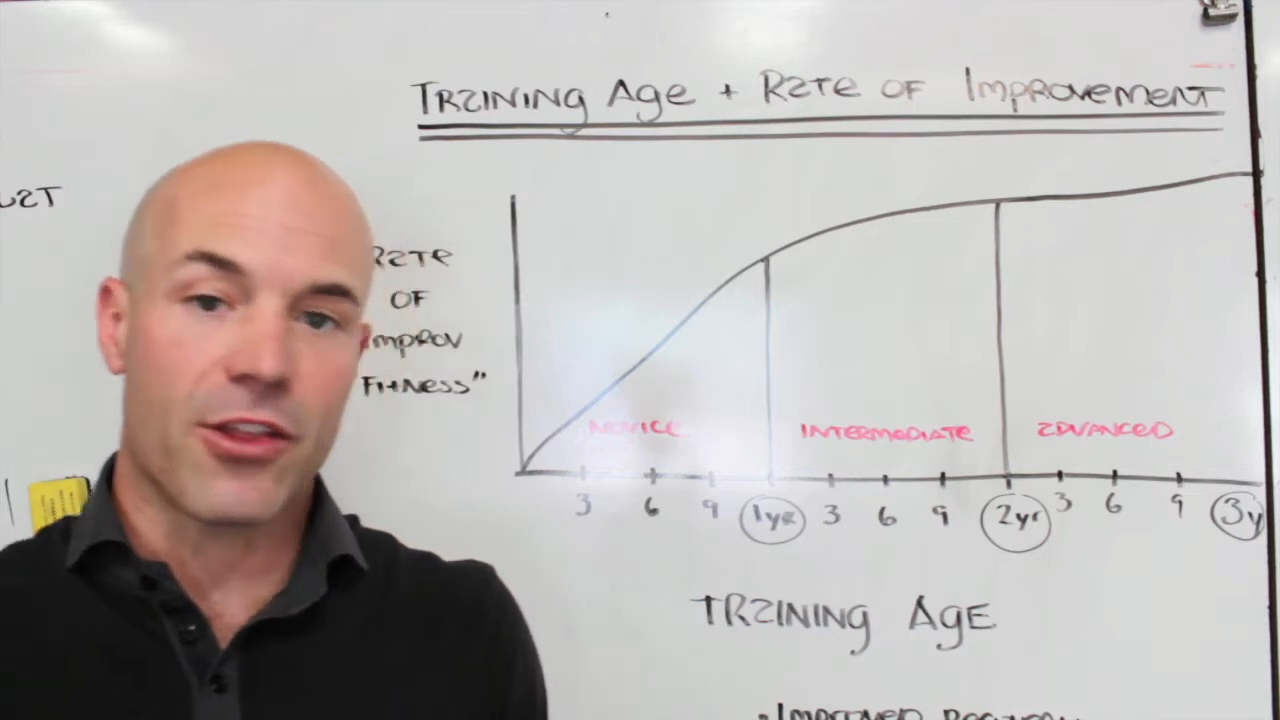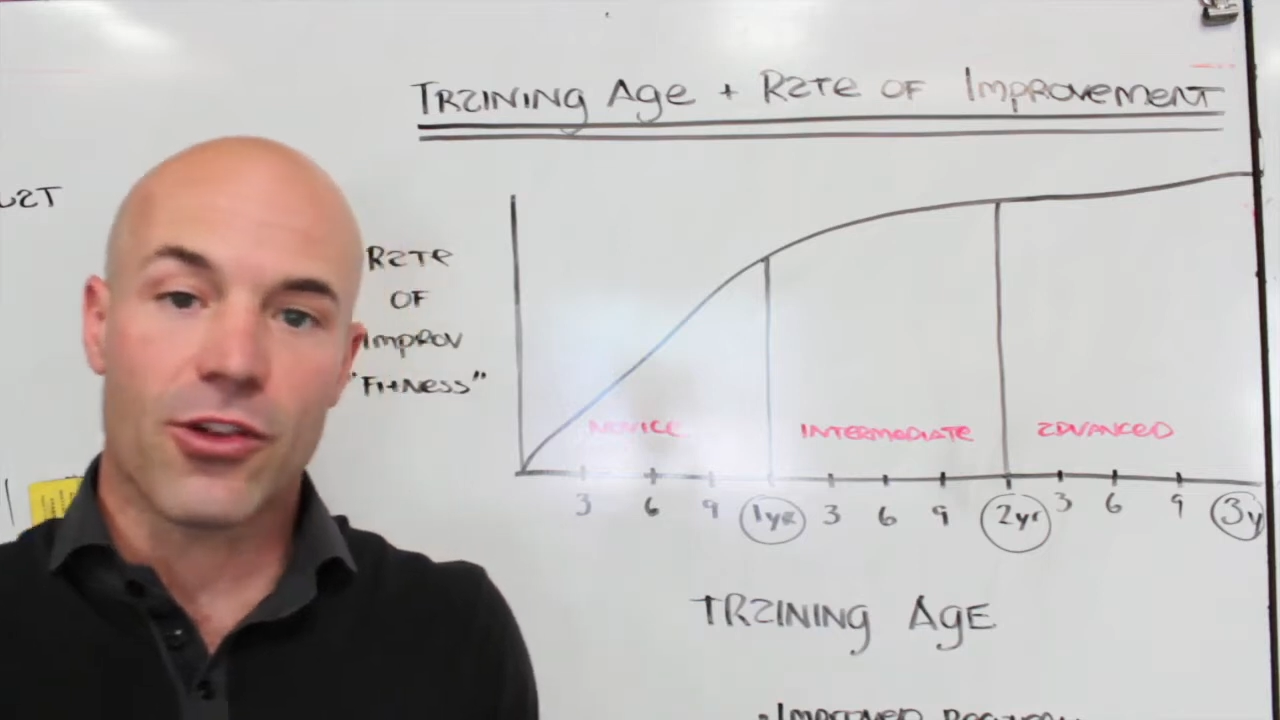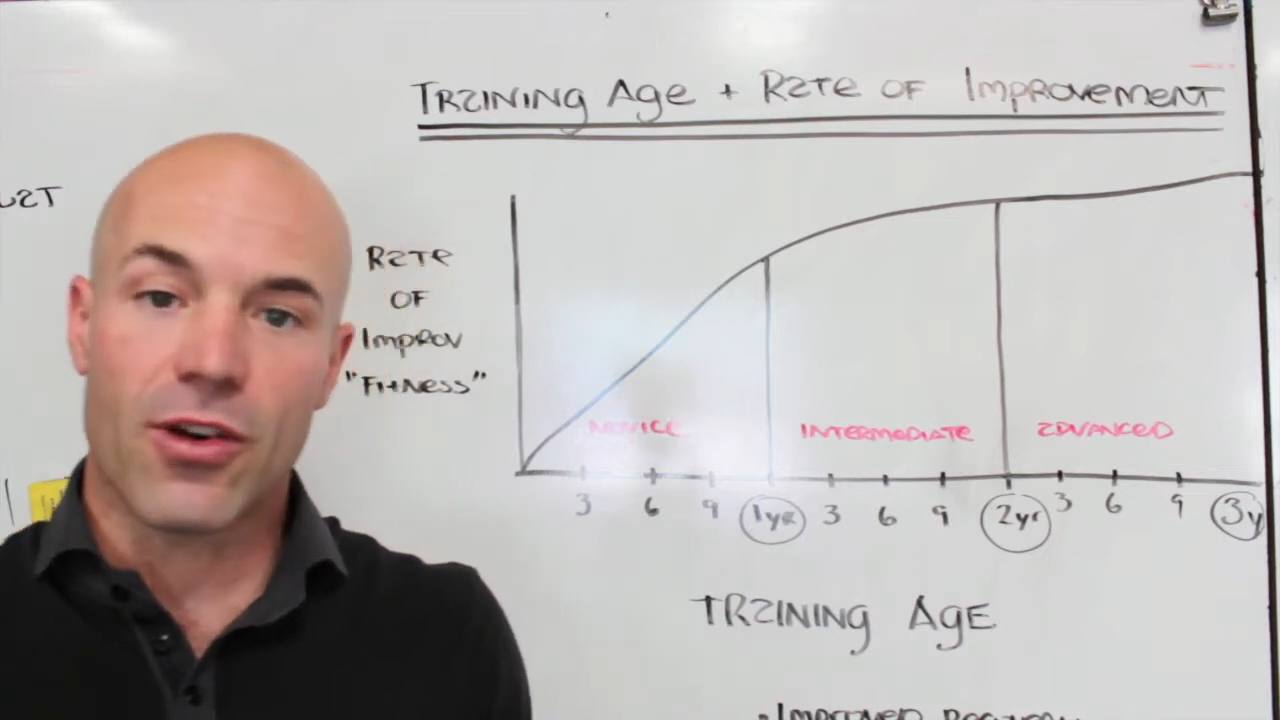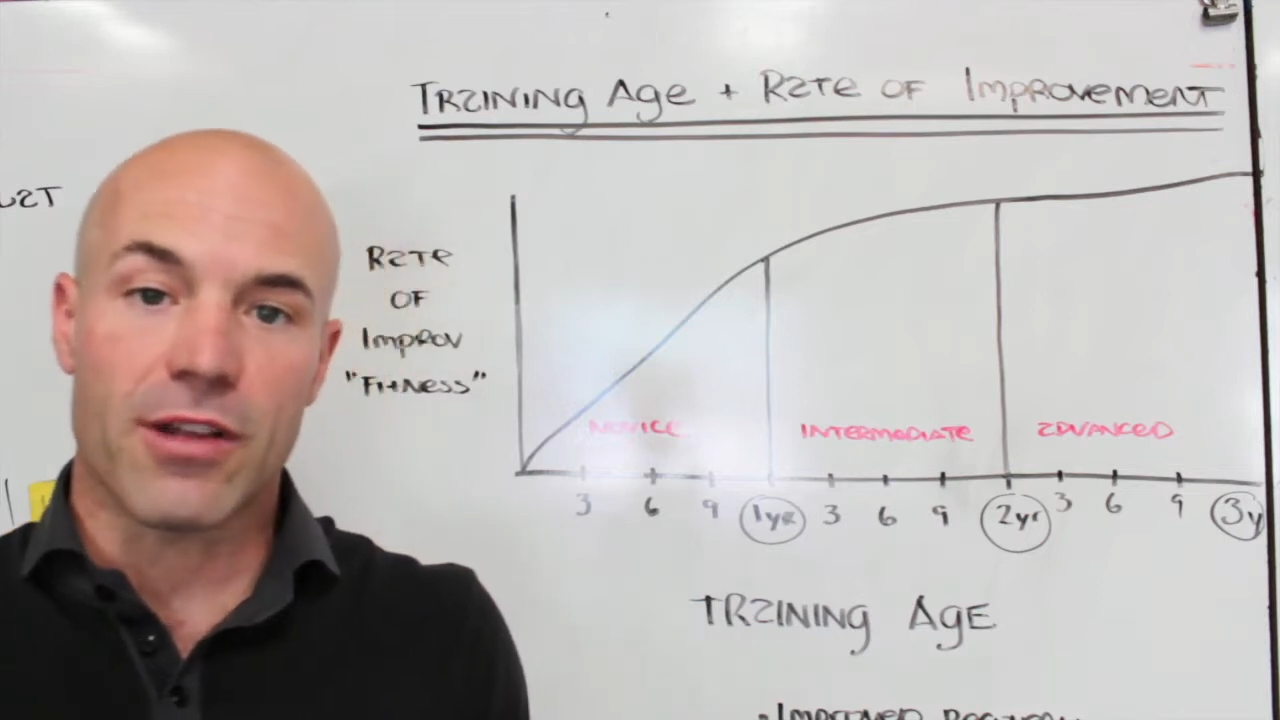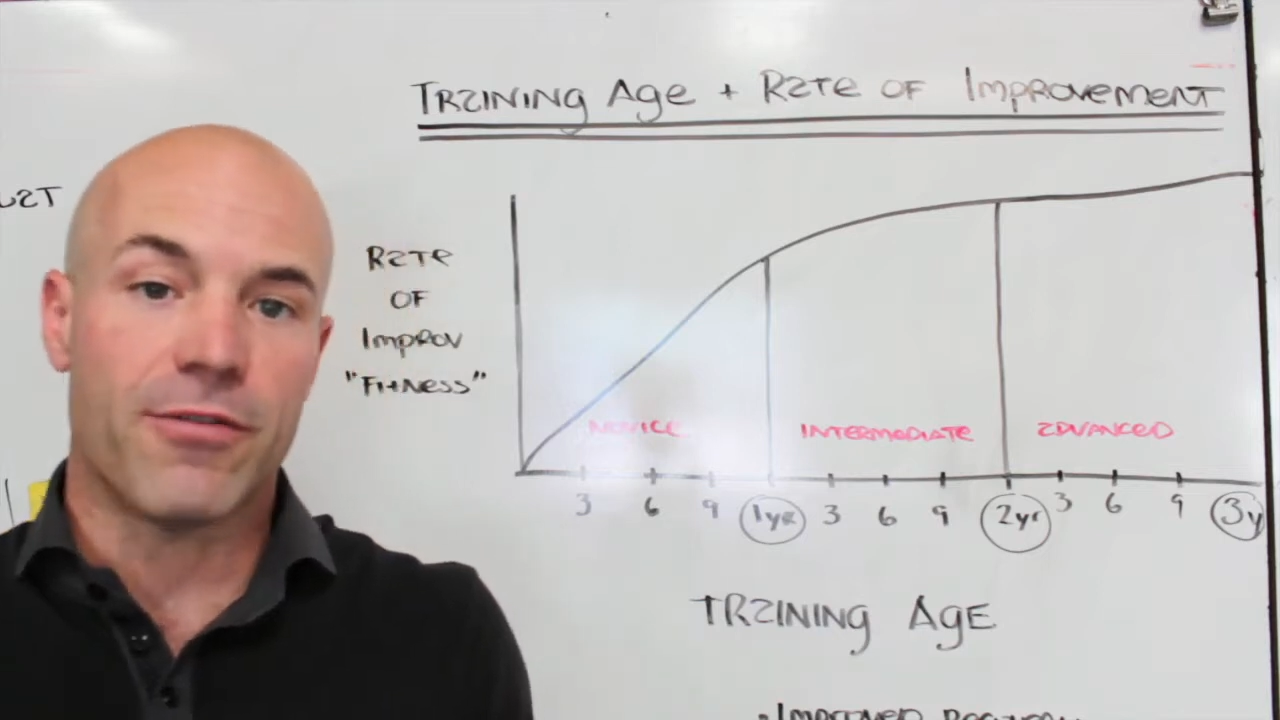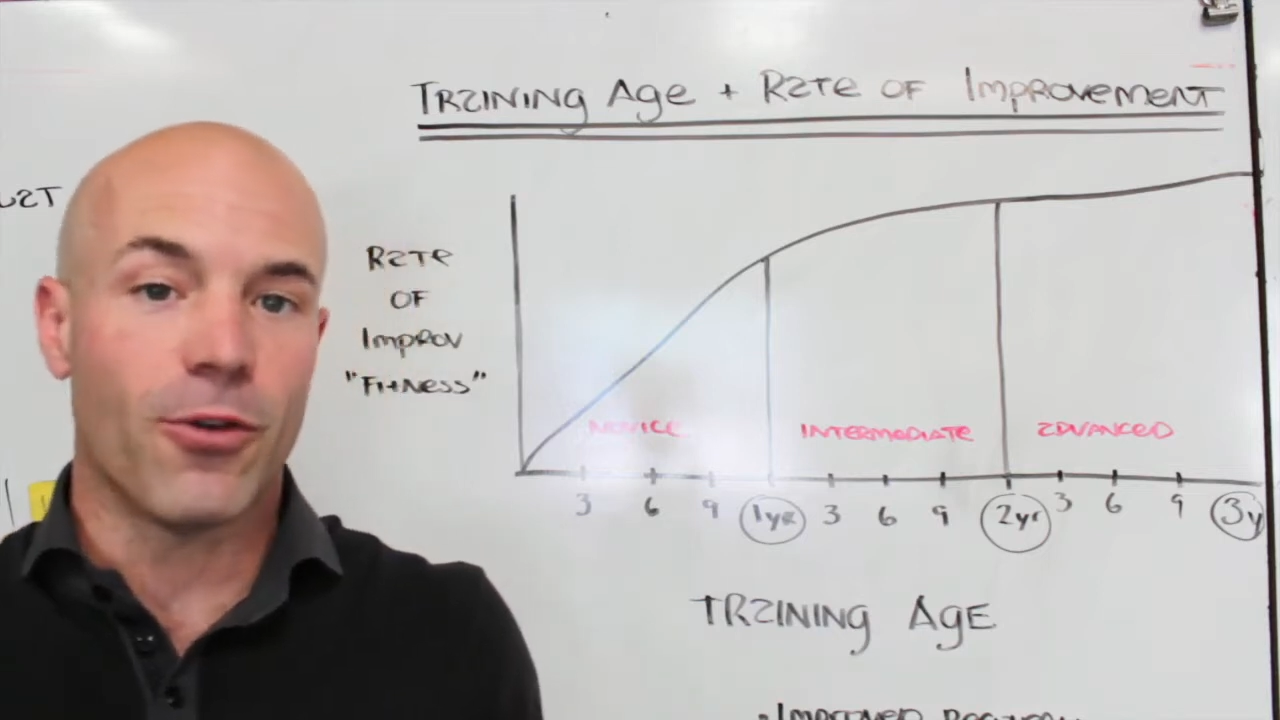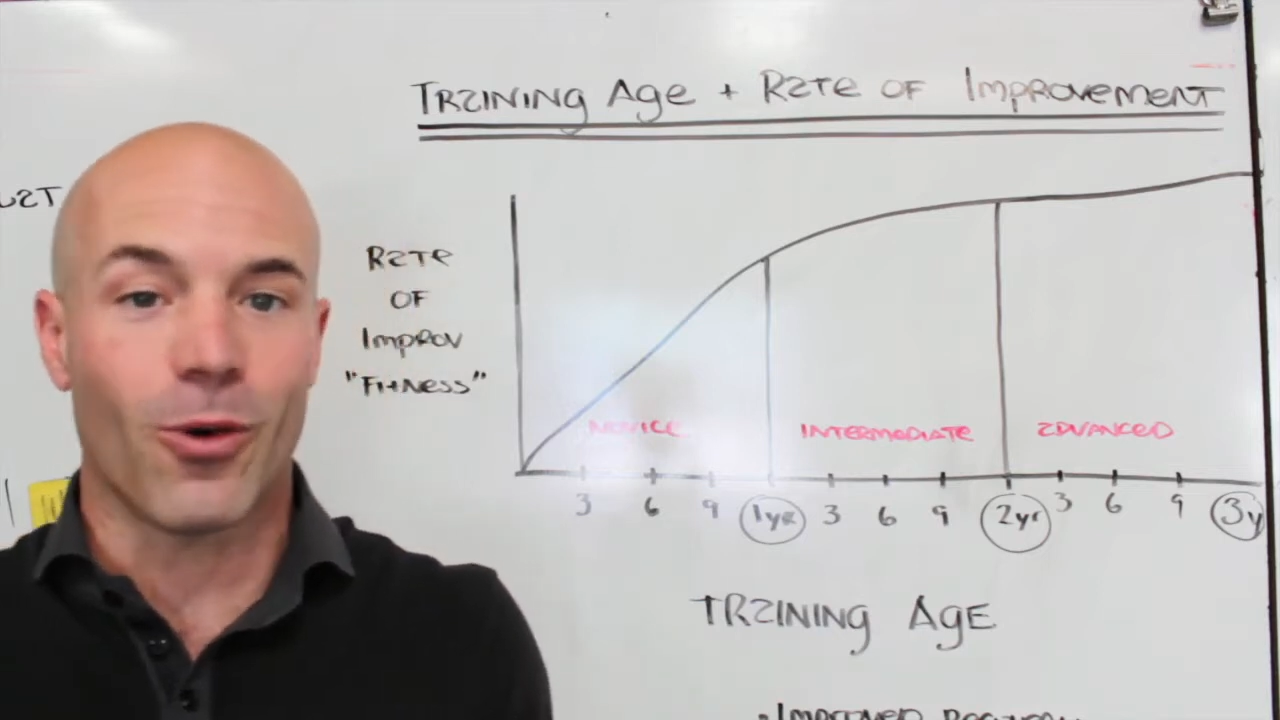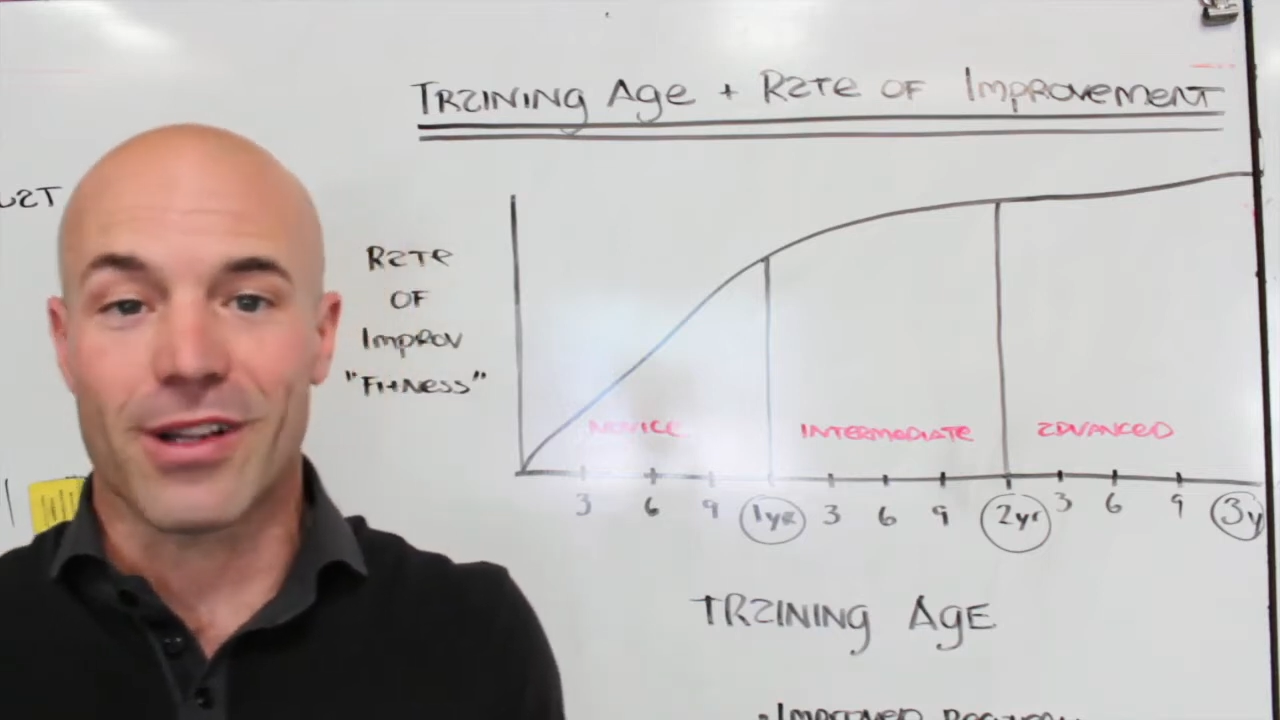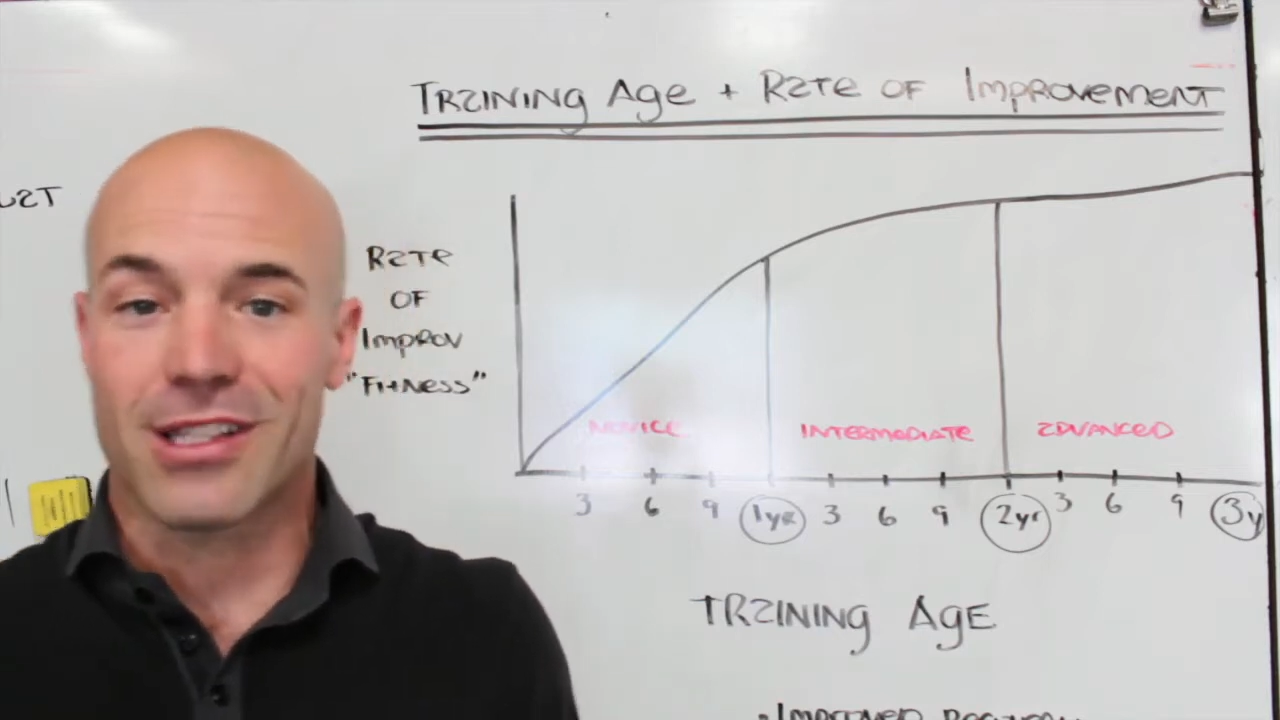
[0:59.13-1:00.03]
30, 40,